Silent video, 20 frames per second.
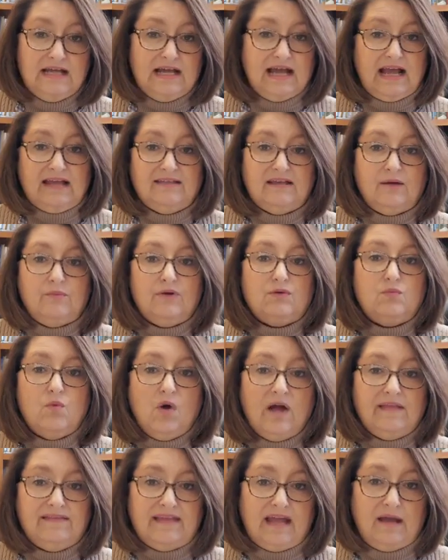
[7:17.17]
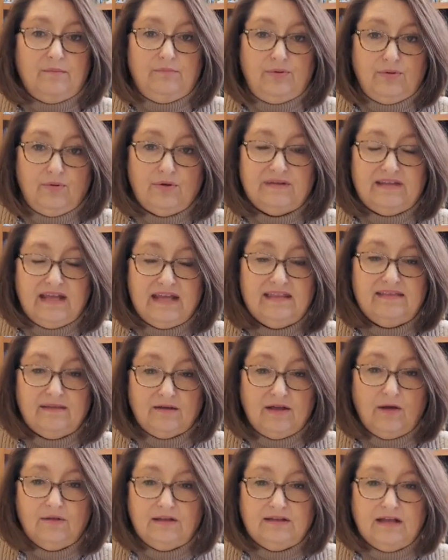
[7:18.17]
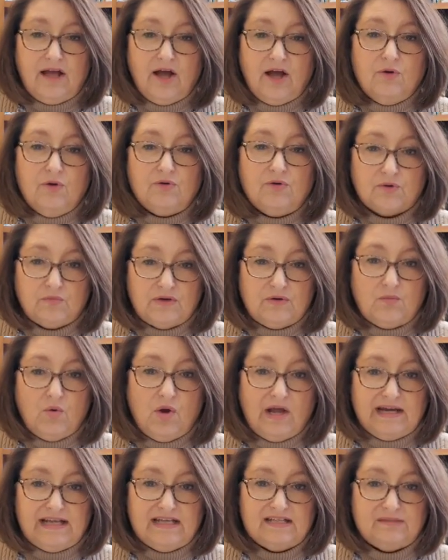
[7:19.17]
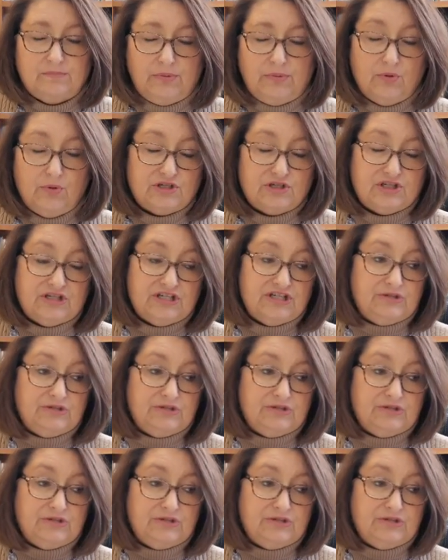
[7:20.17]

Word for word: and they would want that, the owner would want his portion.